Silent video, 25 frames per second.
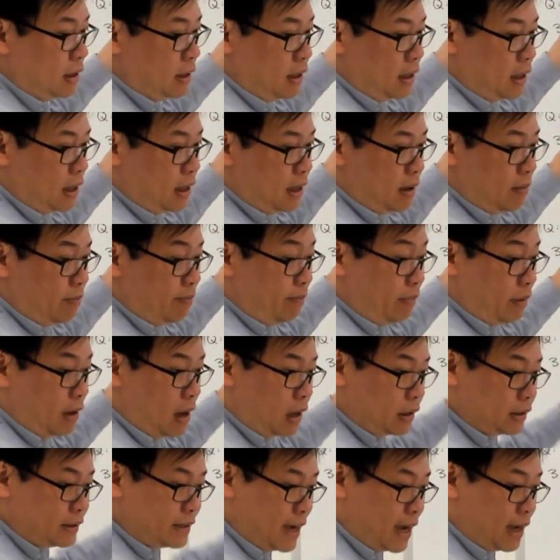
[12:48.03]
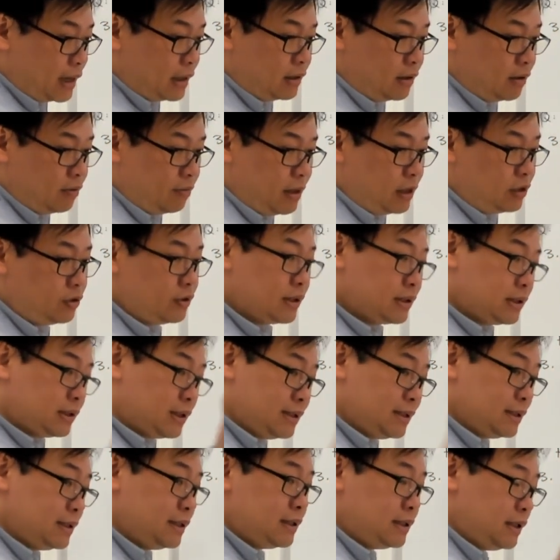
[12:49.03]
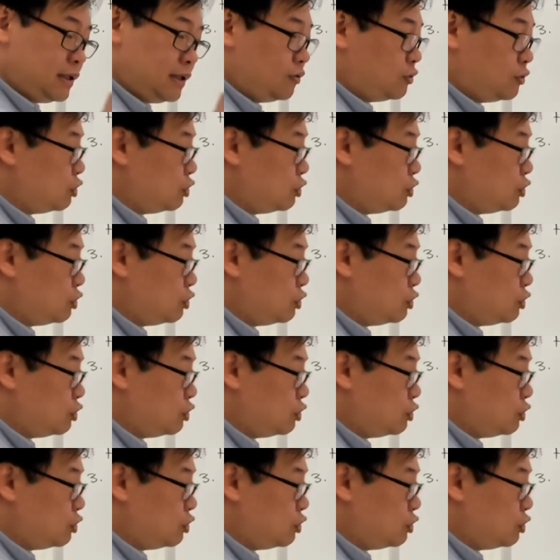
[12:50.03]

a block diagonal matrix consisting of